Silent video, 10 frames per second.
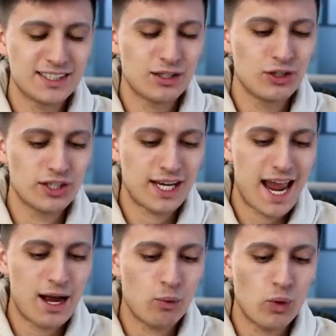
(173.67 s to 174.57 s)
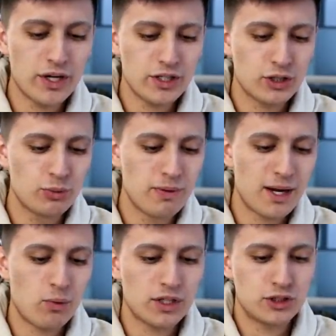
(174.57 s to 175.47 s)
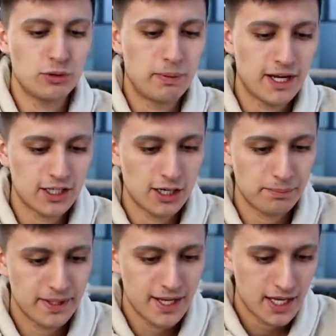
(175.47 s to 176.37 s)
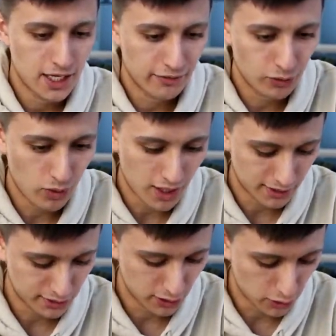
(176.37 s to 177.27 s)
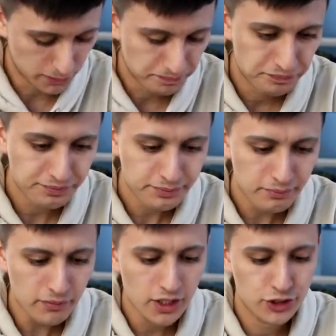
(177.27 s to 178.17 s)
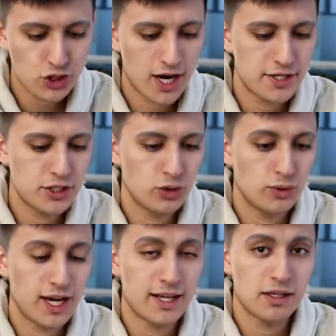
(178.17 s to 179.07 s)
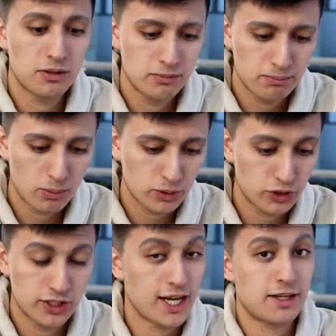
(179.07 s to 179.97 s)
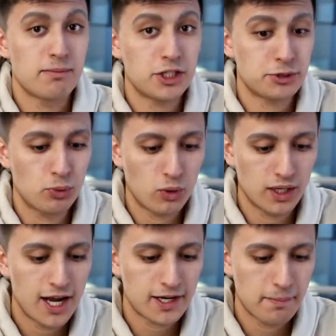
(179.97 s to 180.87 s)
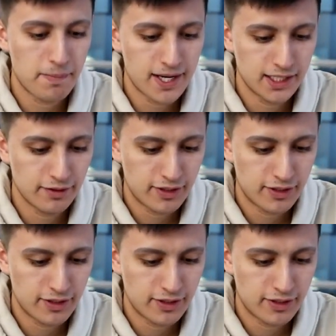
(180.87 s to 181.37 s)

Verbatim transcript: Here's a look at what you might want to pick up if you also are trying to get your deck much more uh, competitive.